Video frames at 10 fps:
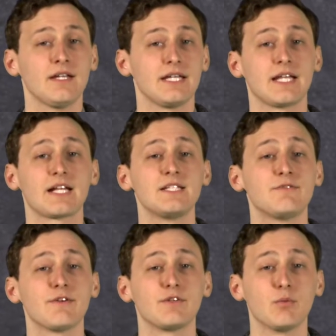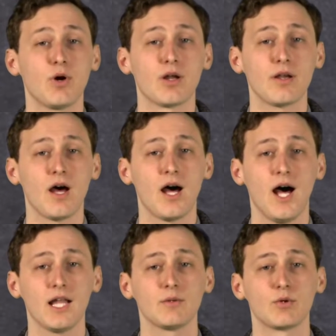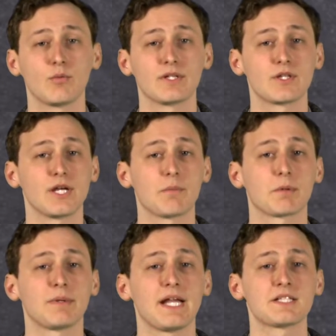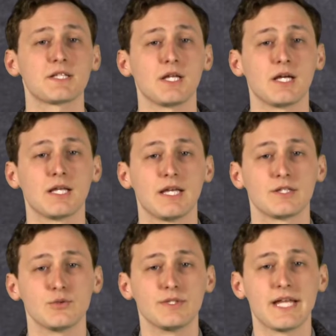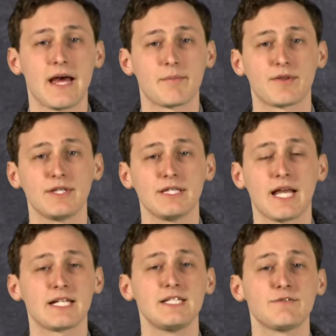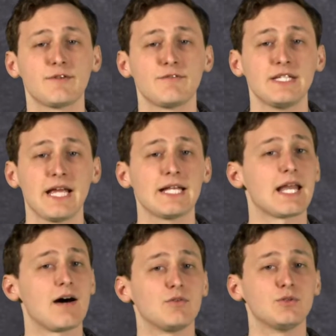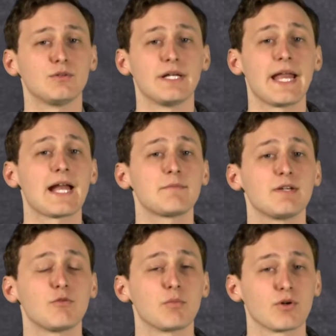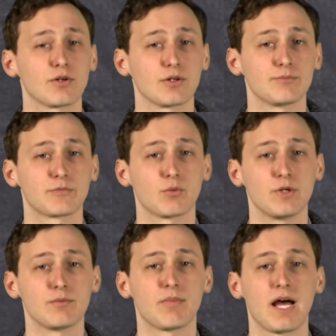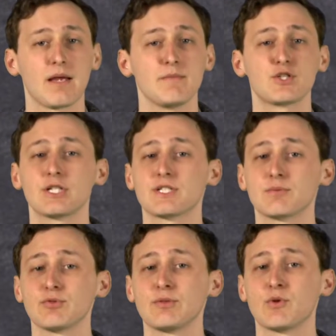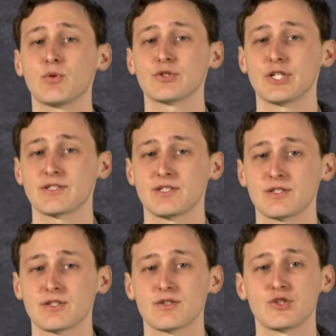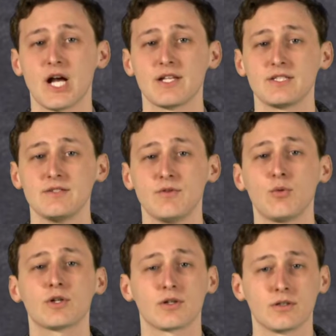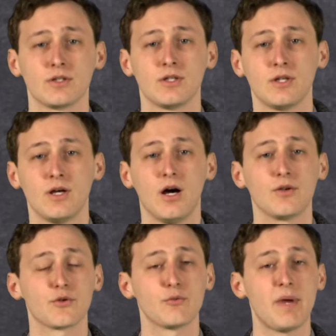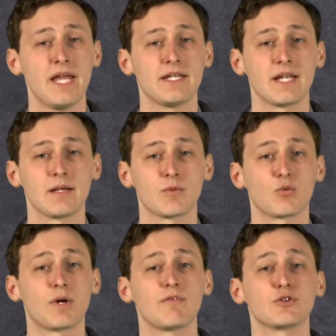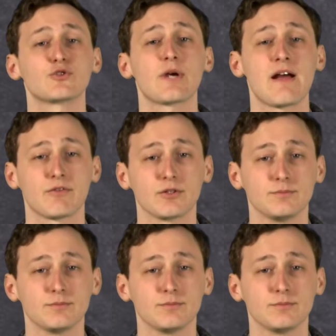in 1951, Hollywood went to the Upper Peninsula to adapt the 1958 novel Anatomy of a Murder, written by Michigan Supreme Court Justice John D. Volker, under the pen name Robert Traver.